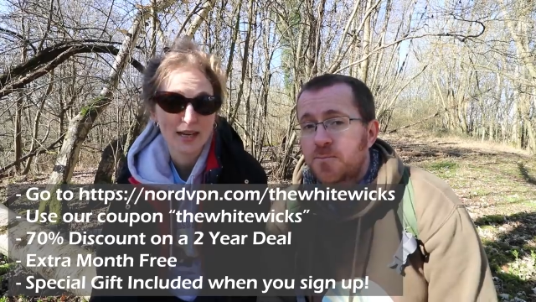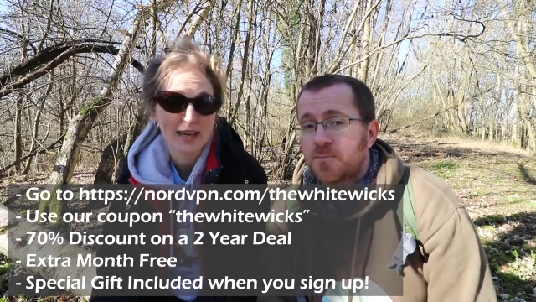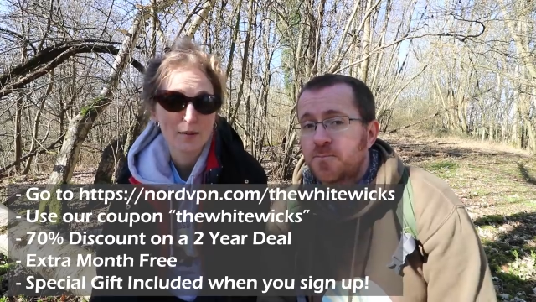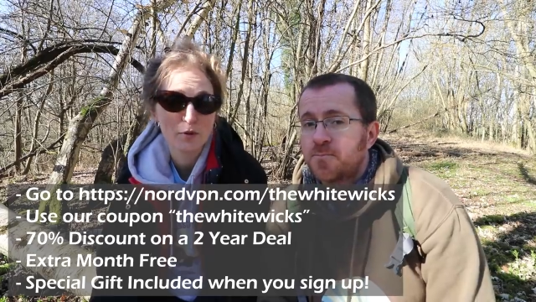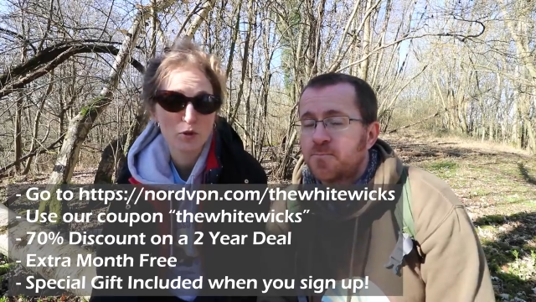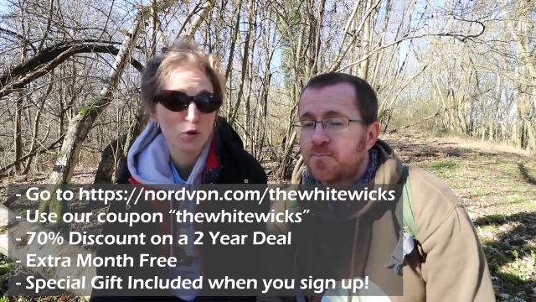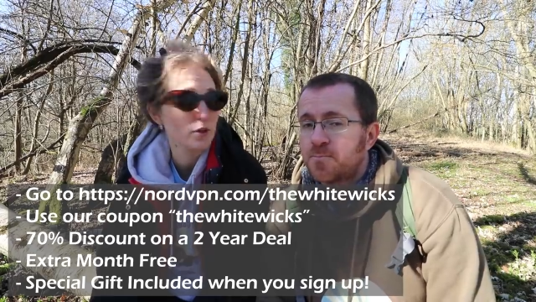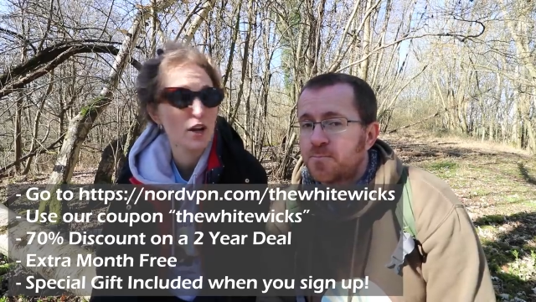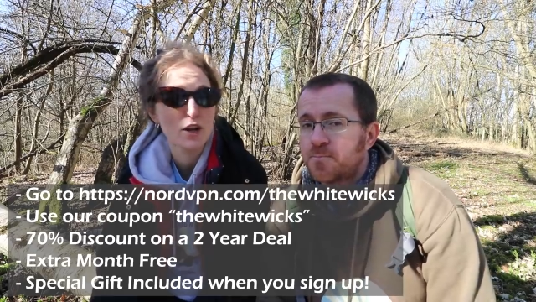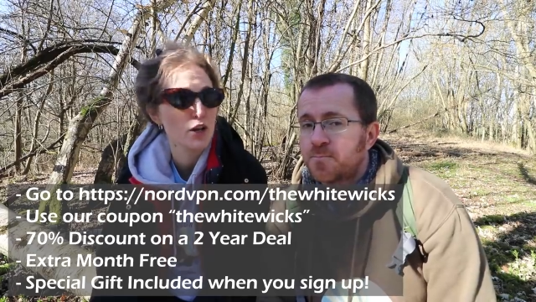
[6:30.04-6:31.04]
Speaker 1: And again, with
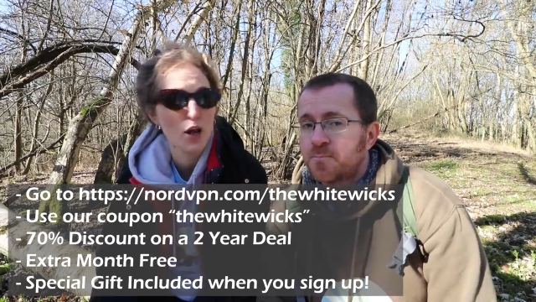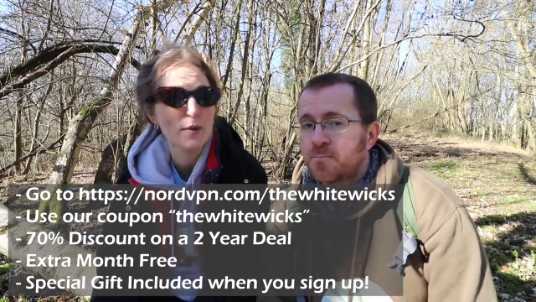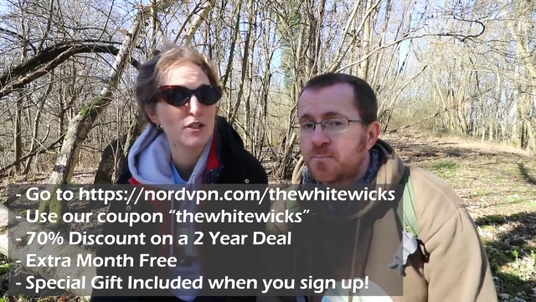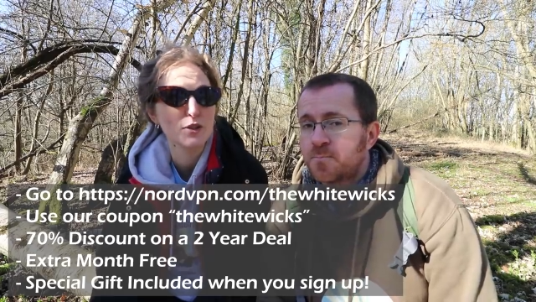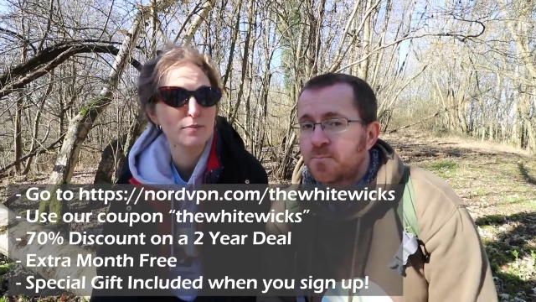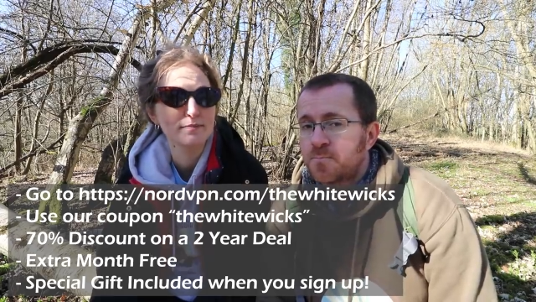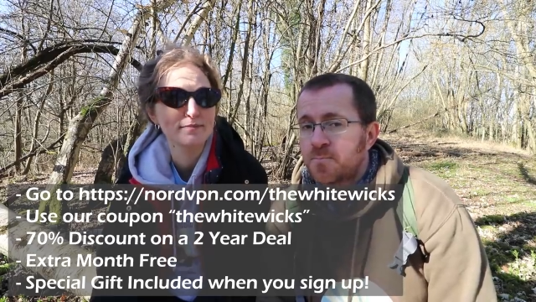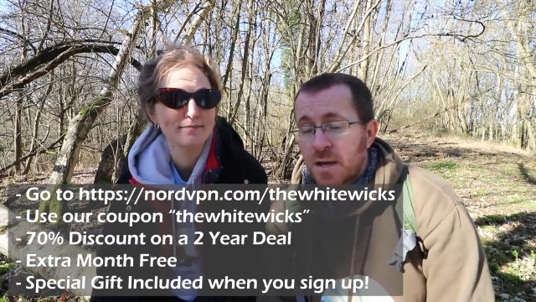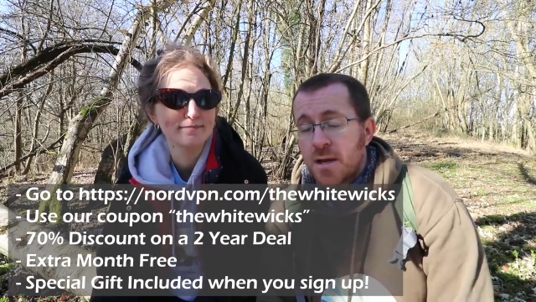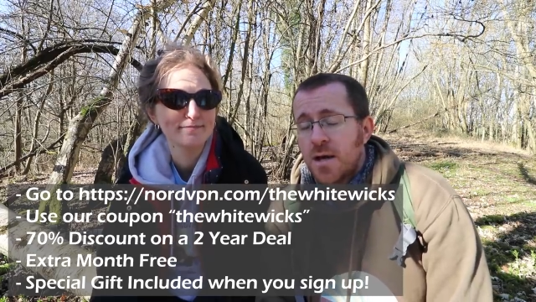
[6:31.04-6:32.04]
Nord, no issue.
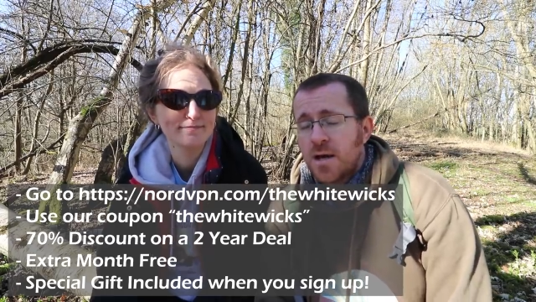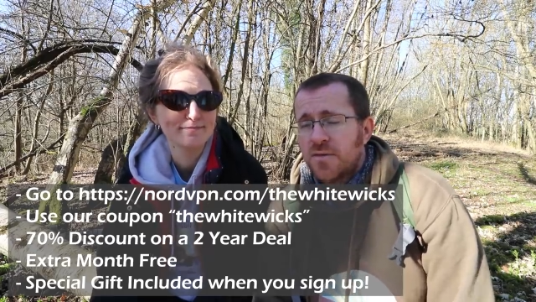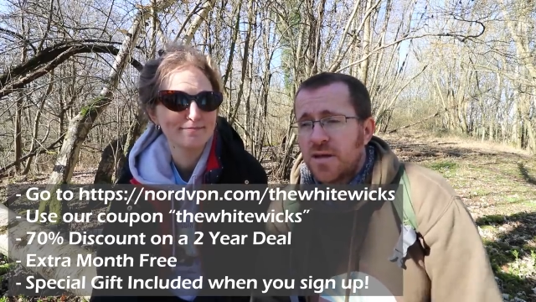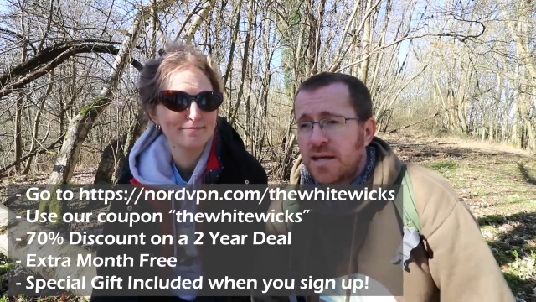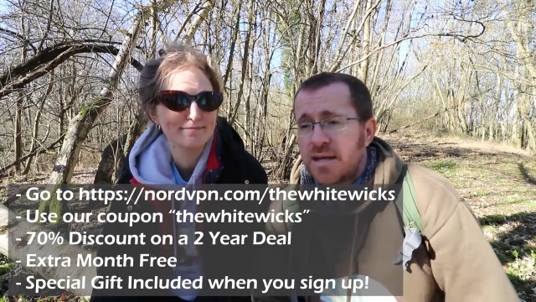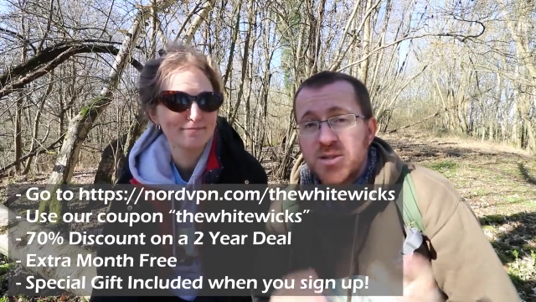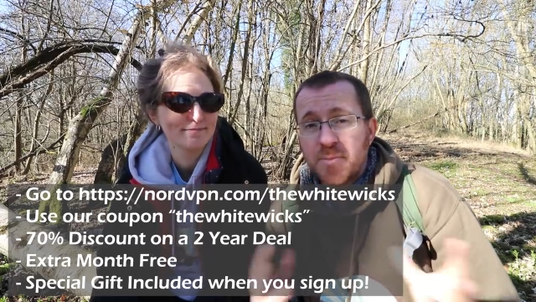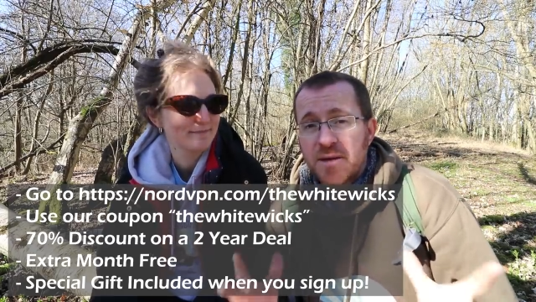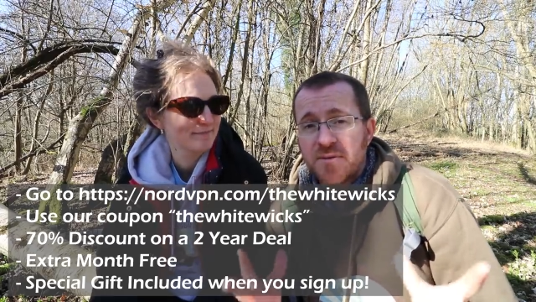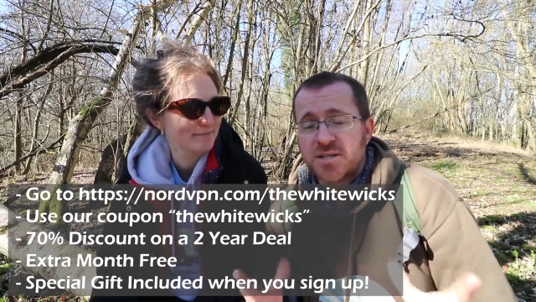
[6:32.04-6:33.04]
Speaker 2: The list of
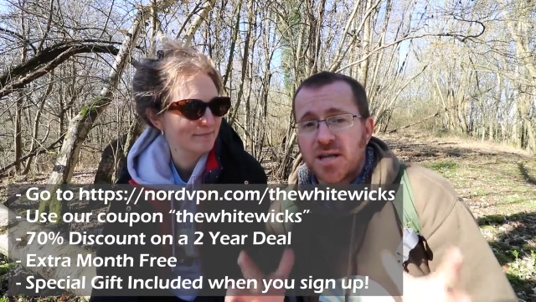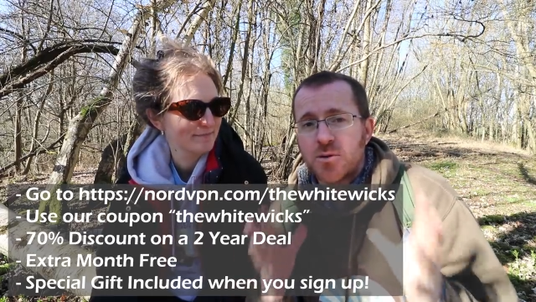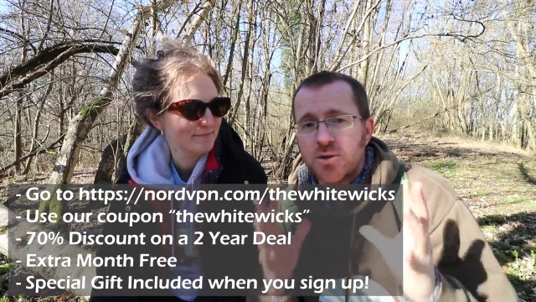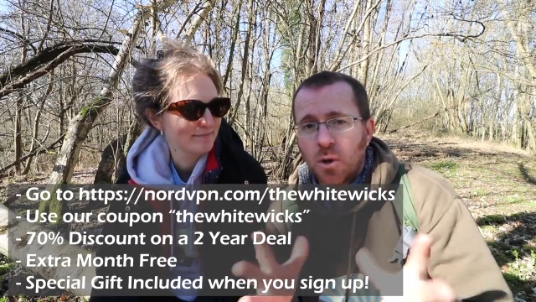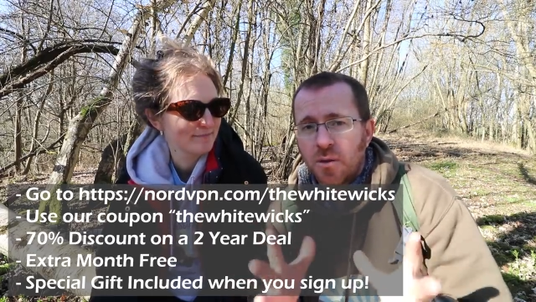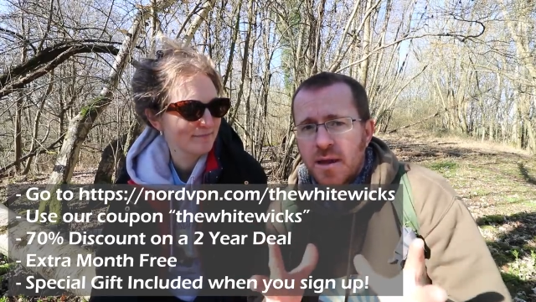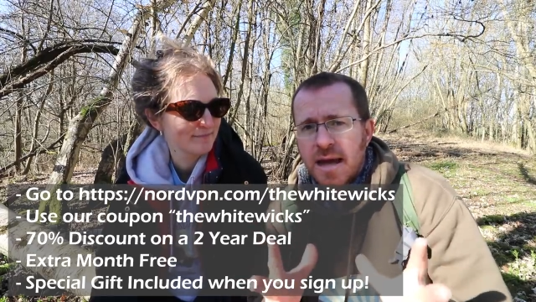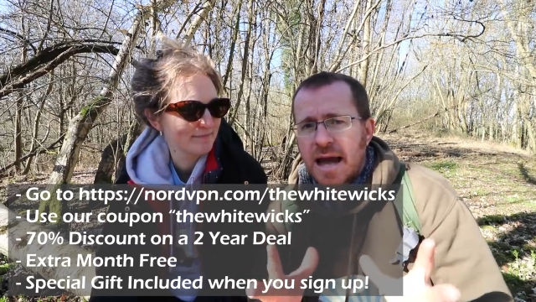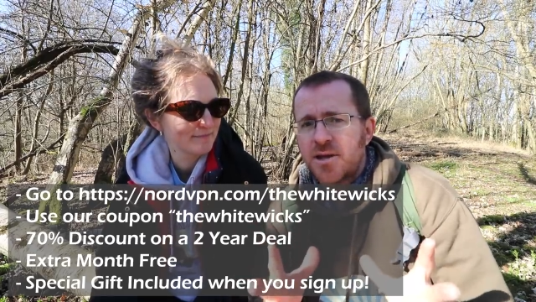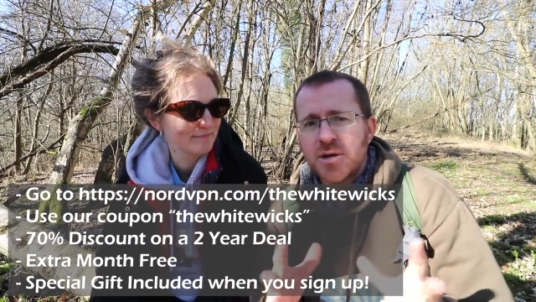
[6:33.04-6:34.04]
benefits goes on,
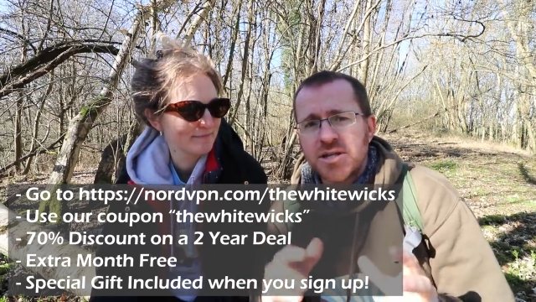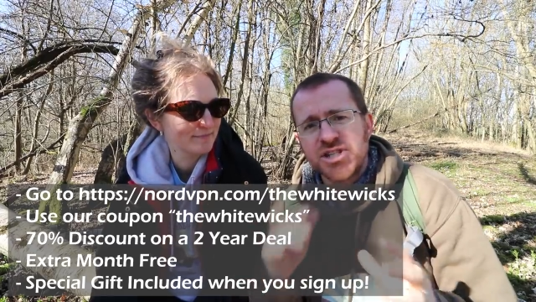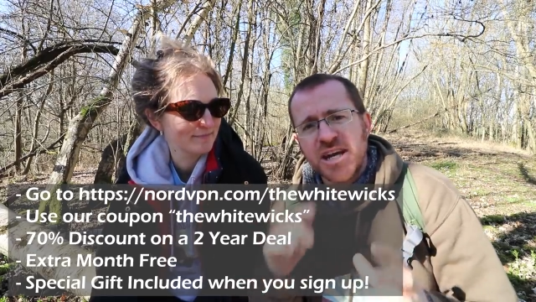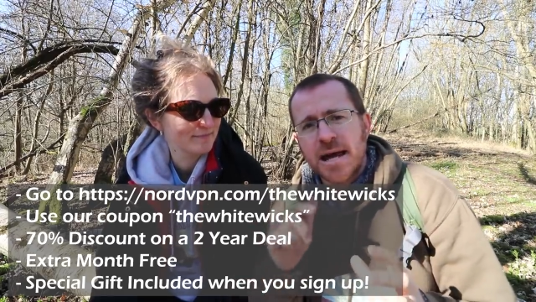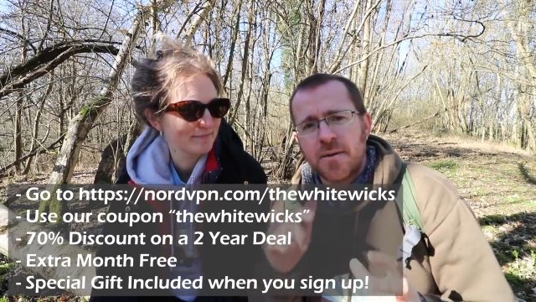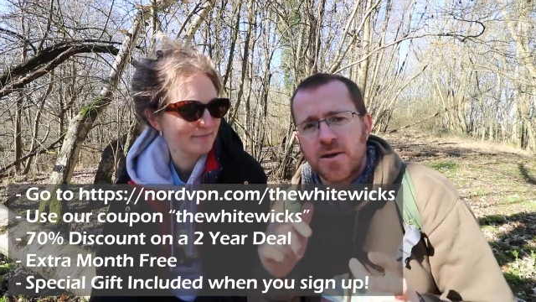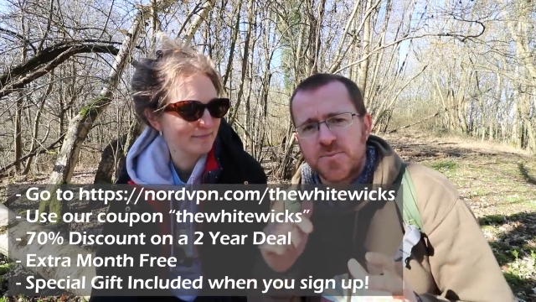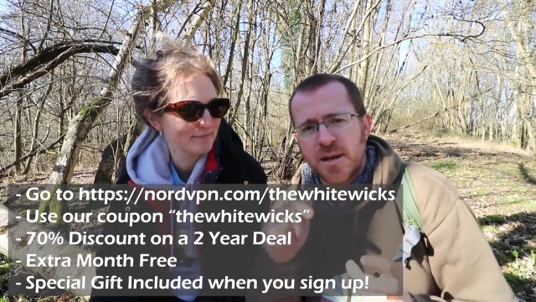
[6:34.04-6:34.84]
and you can check out those